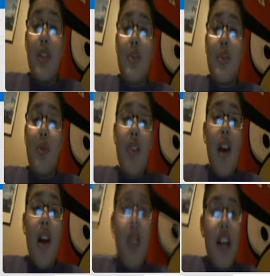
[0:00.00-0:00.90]
which is
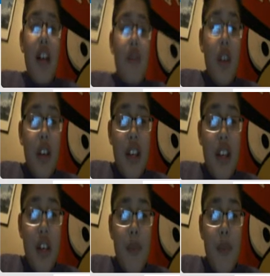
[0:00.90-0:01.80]
Rudolph, I have
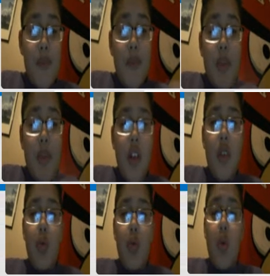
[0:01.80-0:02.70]
a
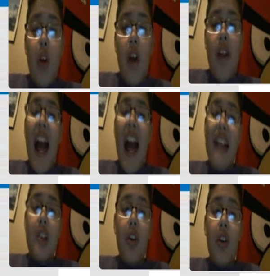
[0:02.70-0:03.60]
Rudolph
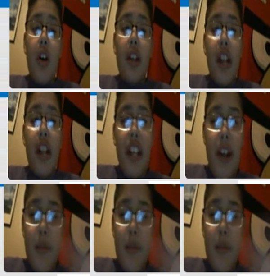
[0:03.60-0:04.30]
hat on. I ha